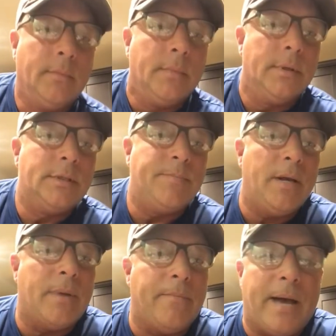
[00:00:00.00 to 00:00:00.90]
This is
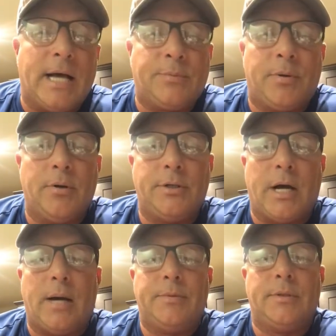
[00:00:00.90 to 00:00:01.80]
made by Bass Pro
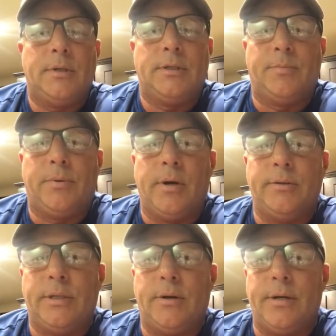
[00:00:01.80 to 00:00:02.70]
Shops. It's a Pro
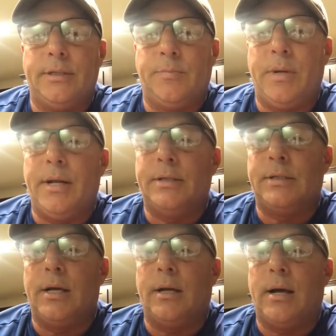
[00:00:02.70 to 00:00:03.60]
Series spinning
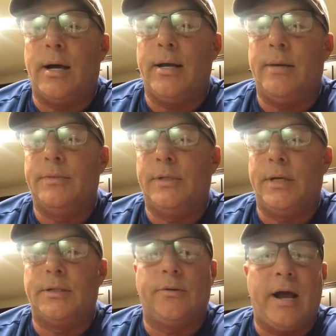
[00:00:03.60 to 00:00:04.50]
stick,
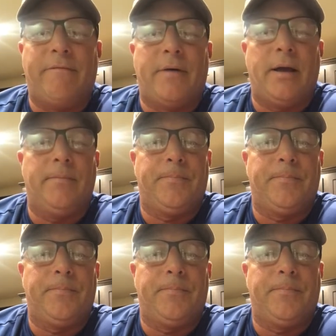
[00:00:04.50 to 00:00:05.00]
IM6 graphite.